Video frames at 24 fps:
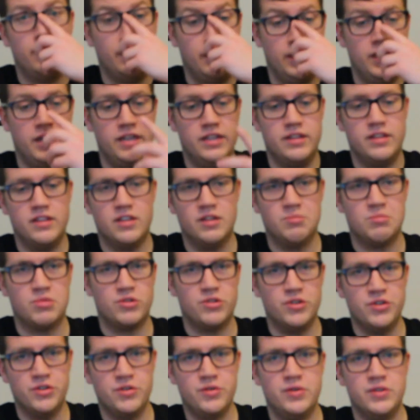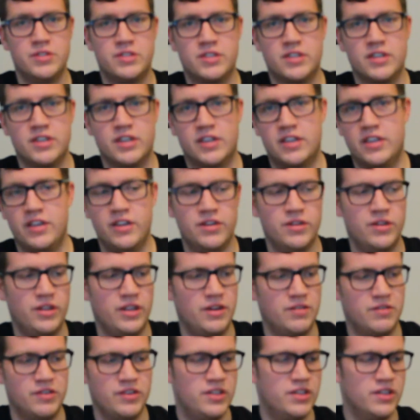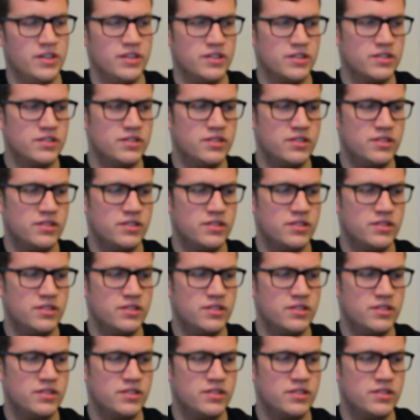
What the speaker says: in the brew, it's gonna kill everything.